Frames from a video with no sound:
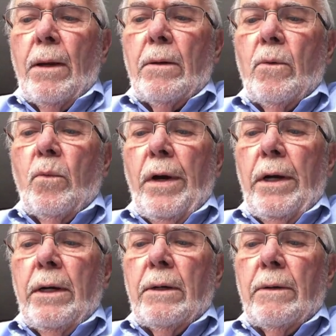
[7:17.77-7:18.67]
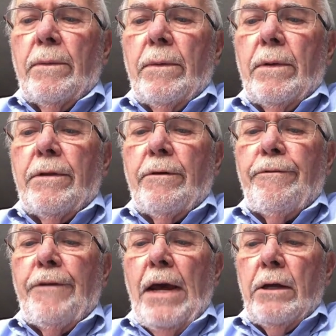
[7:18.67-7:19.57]
where the
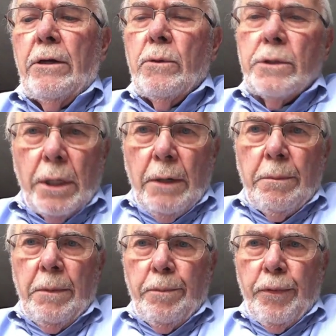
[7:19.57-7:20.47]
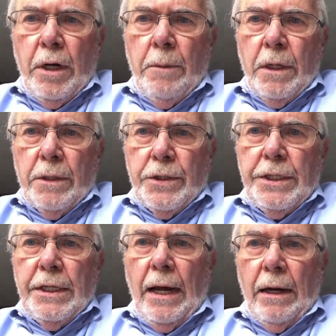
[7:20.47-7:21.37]
value is going to be pretty
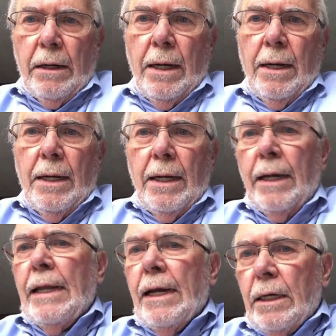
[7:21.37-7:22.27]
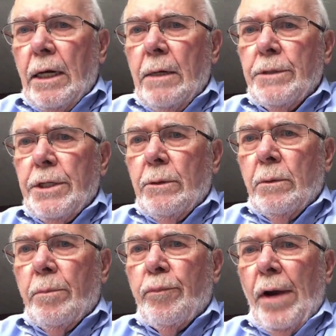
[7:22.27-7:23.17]
much set, and that comes to
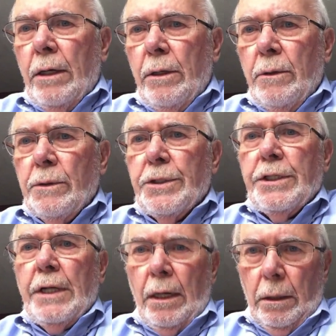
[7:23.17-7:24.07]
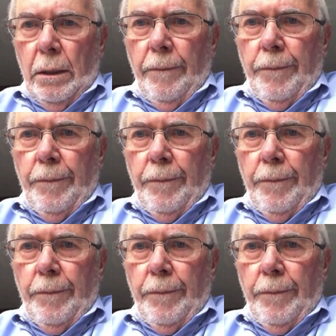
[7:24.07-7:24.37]
a brand new sale.